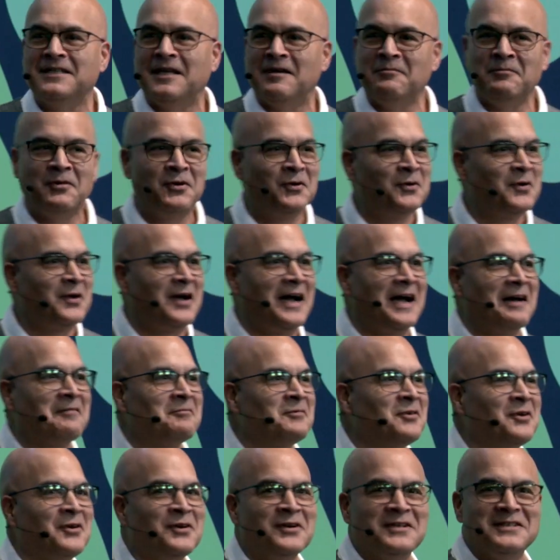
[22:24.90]
demo.
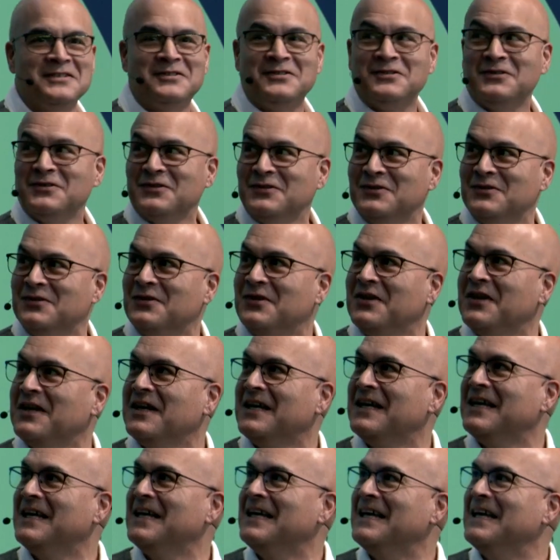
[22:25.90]
I'm going to
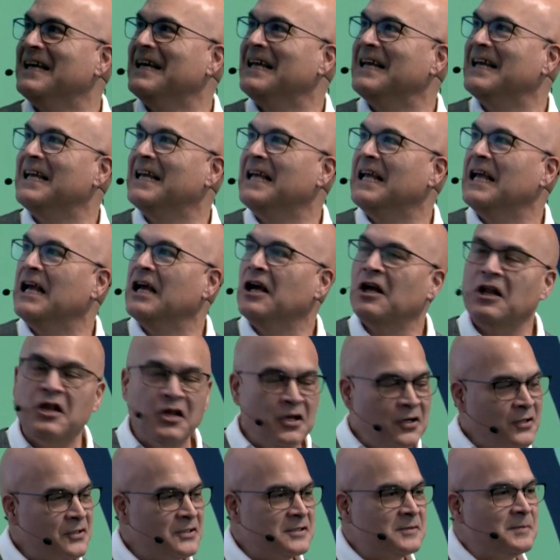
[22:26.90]

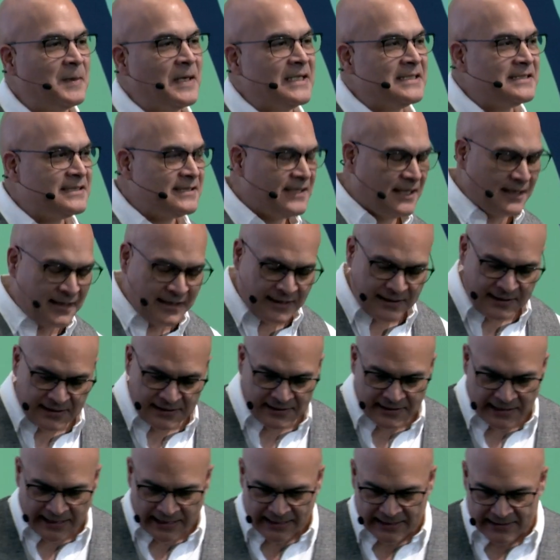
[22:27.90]
close by
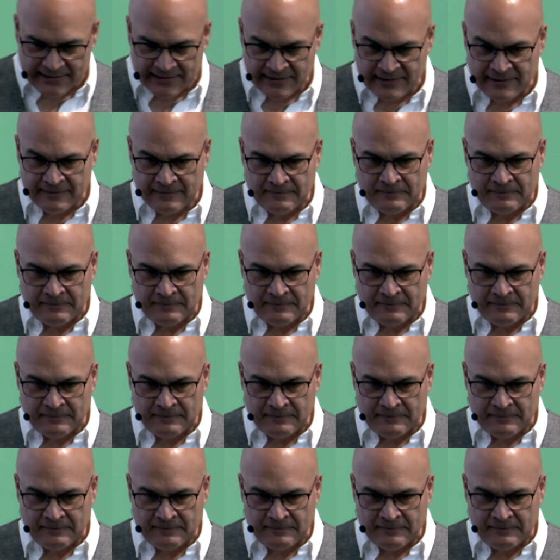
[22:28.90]
saying that